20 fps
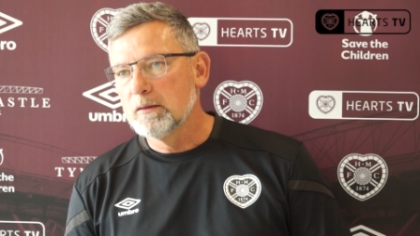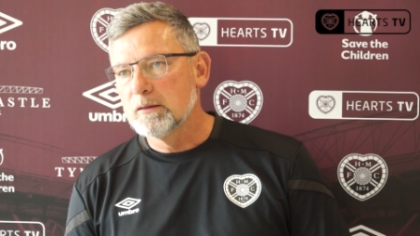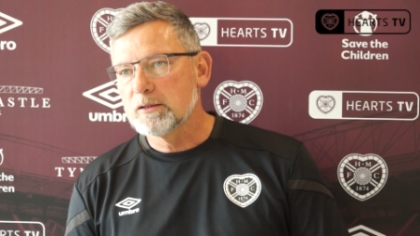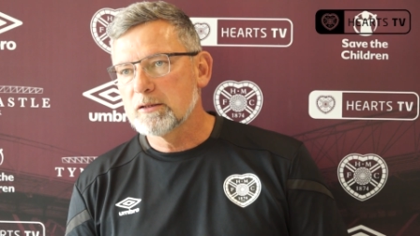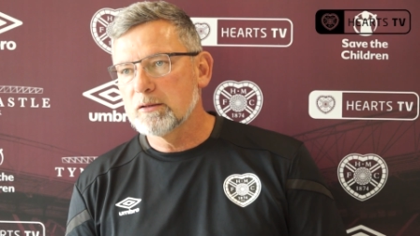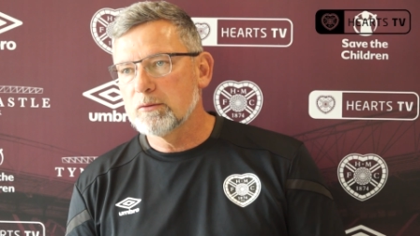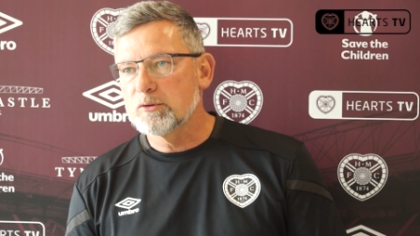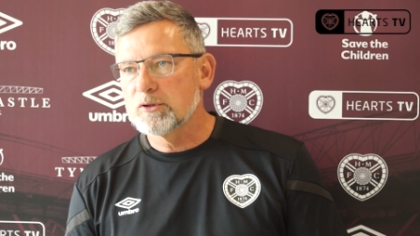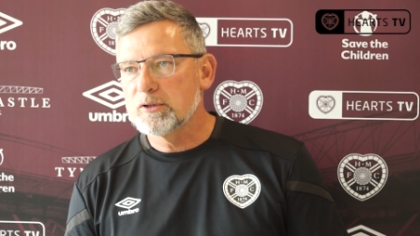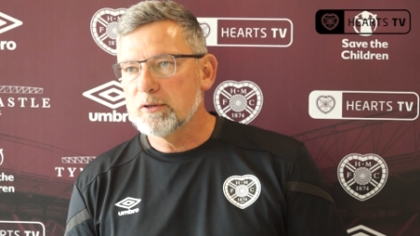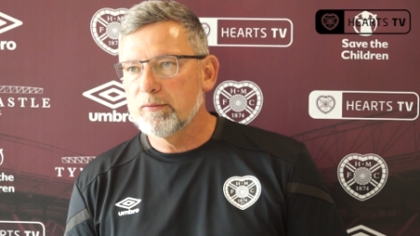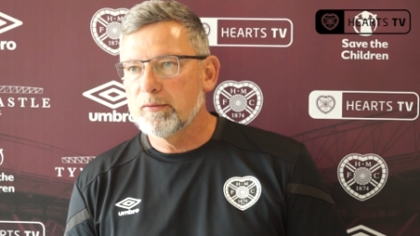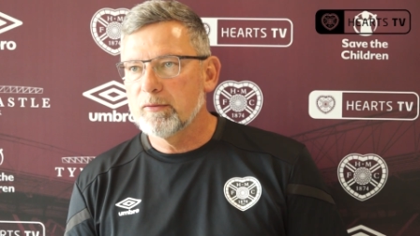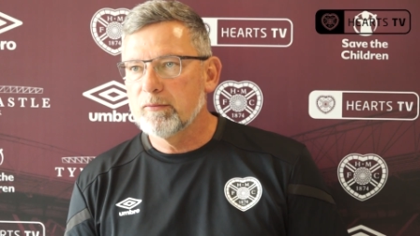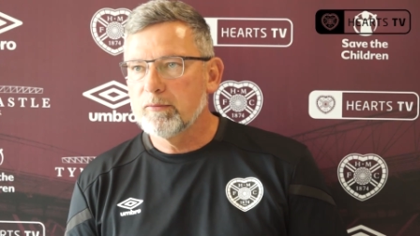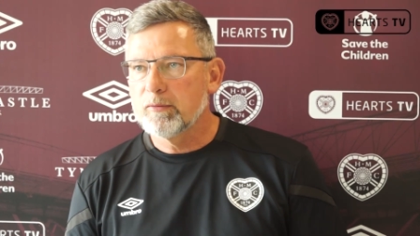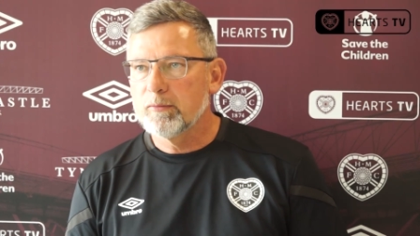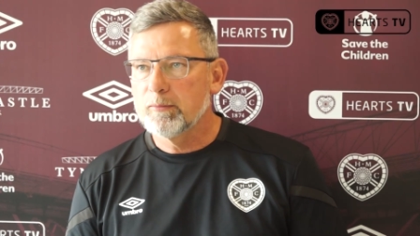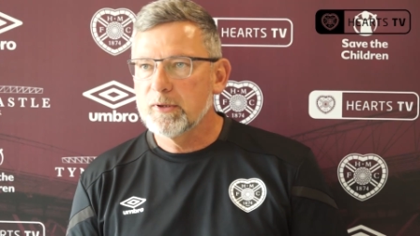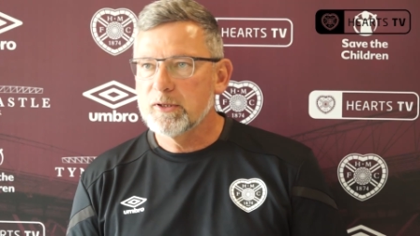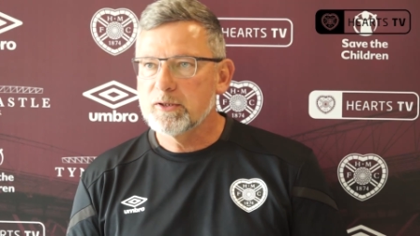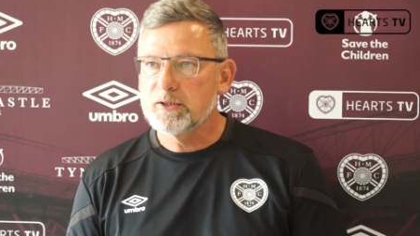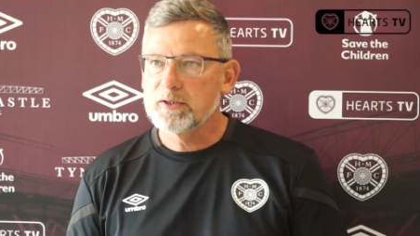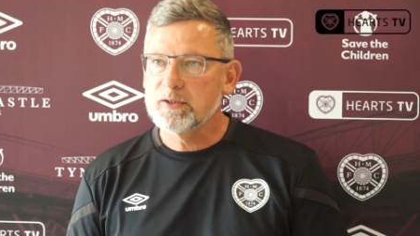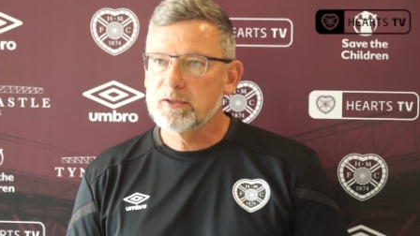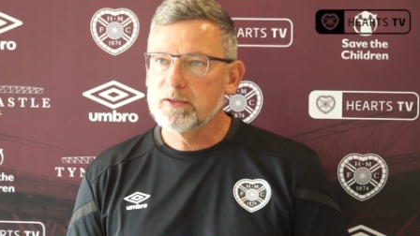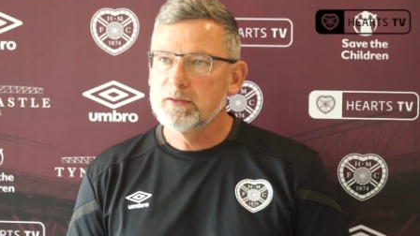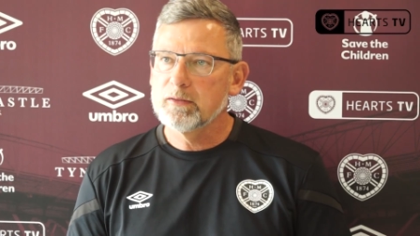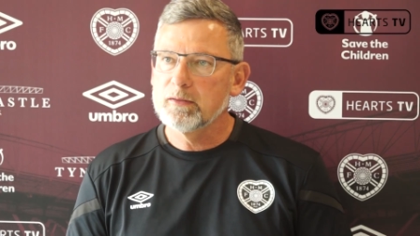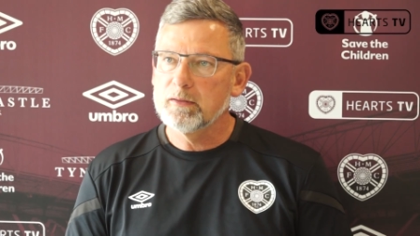still suffering from
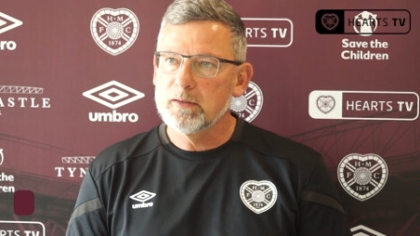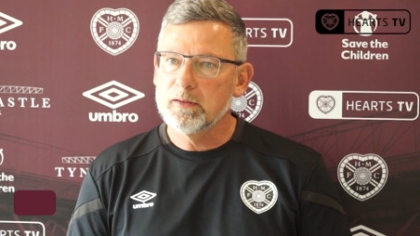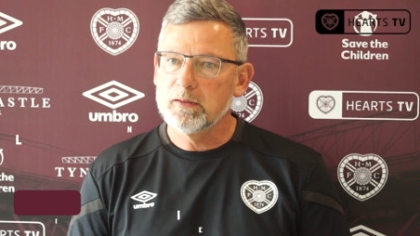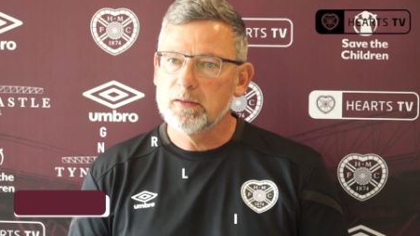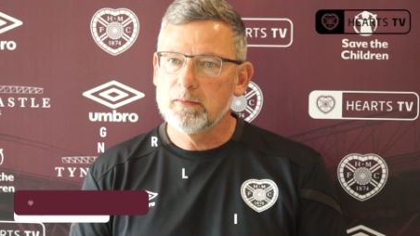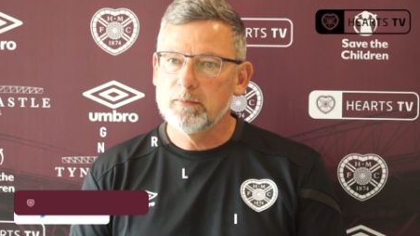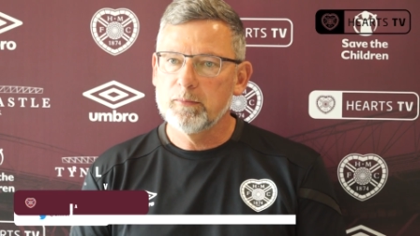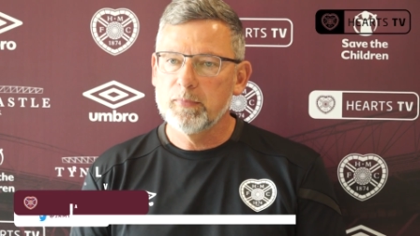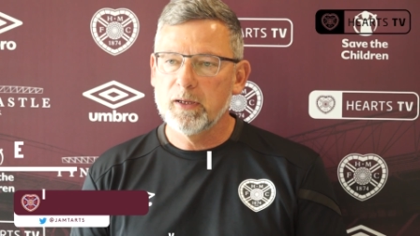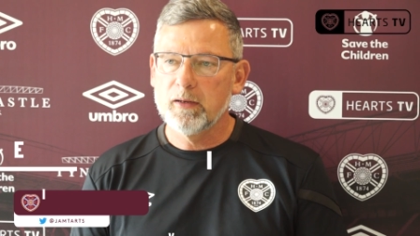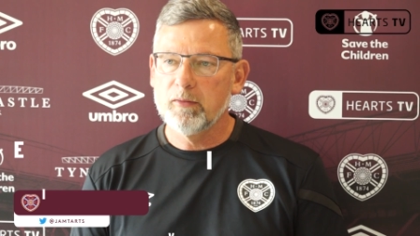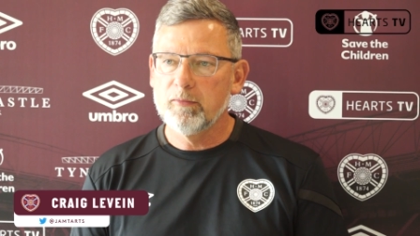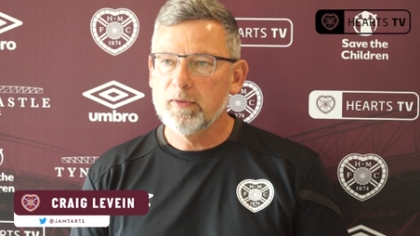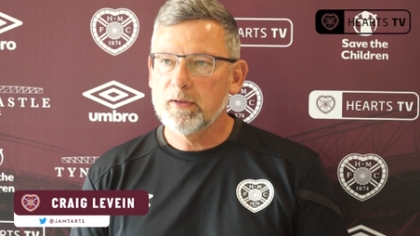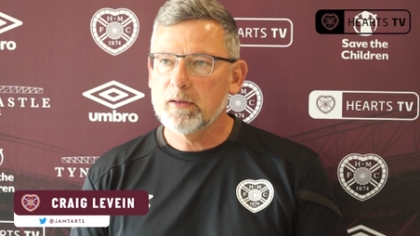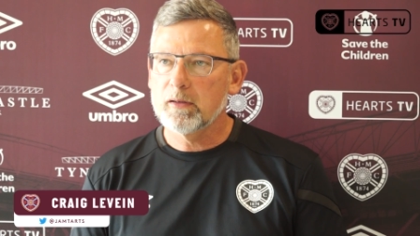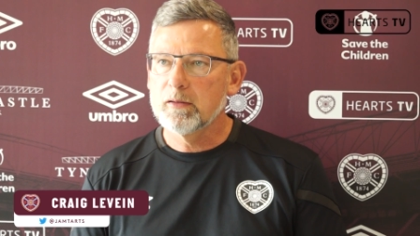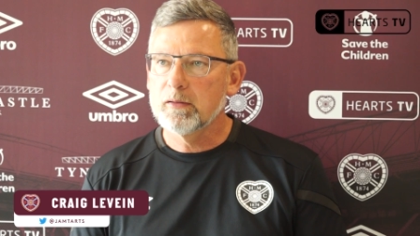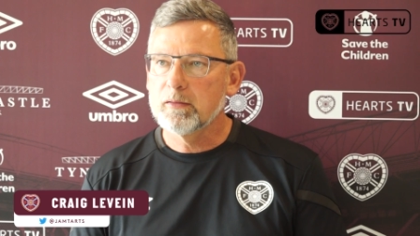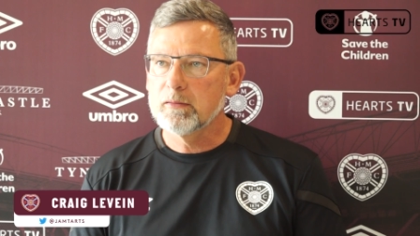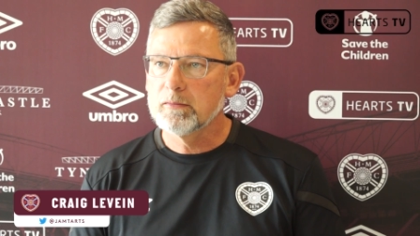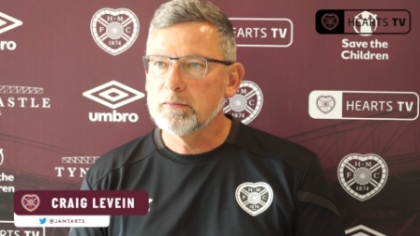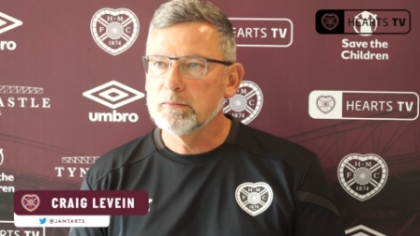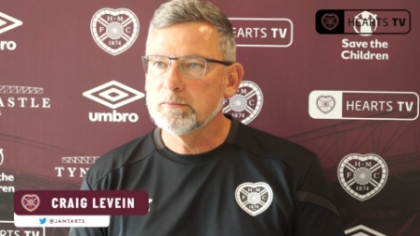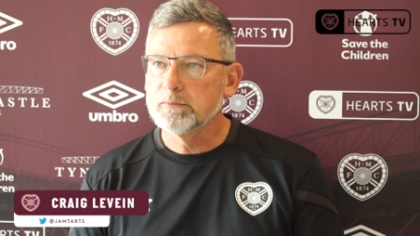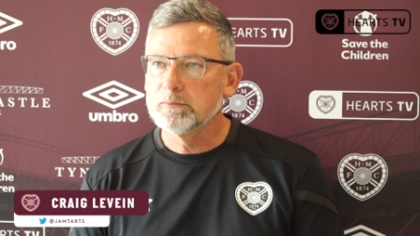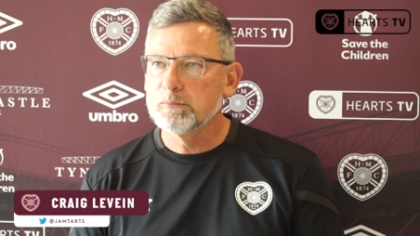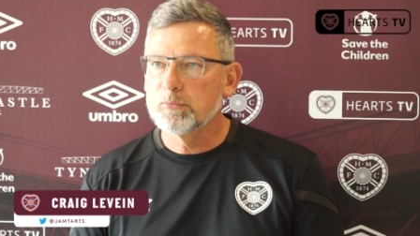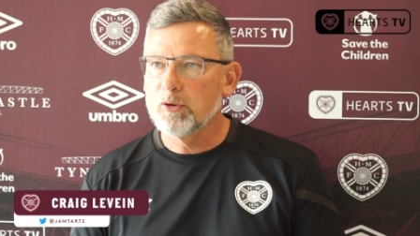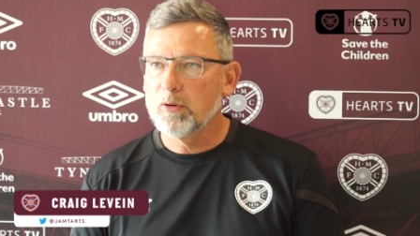this um, pelvic
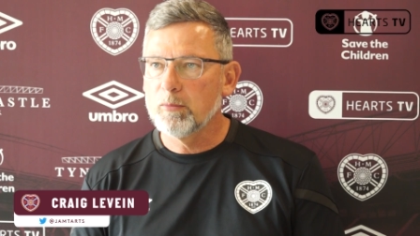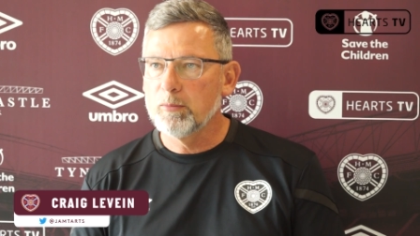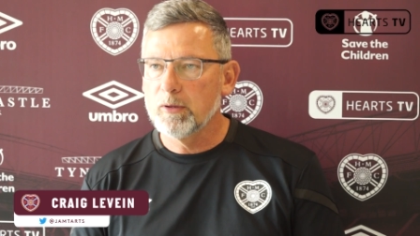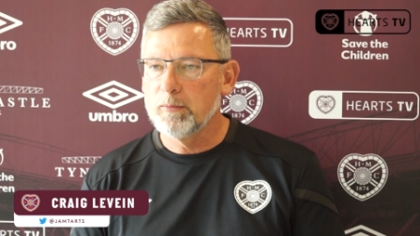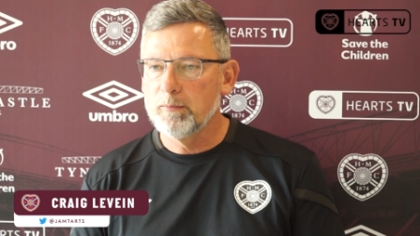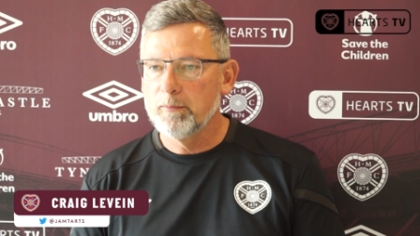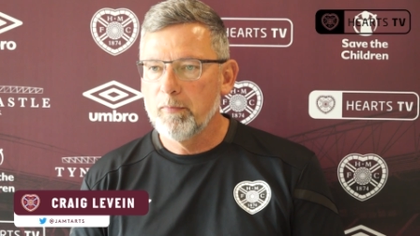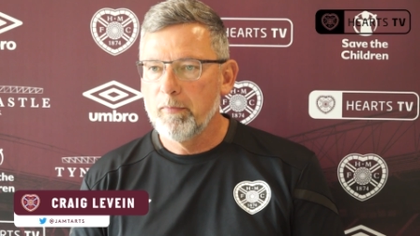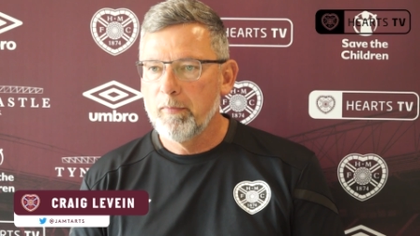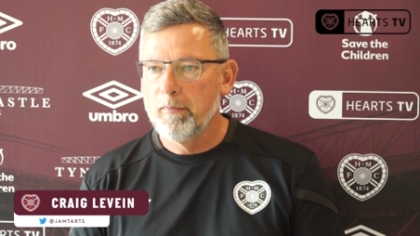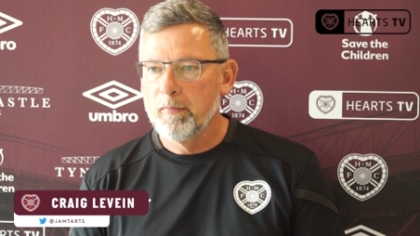problem.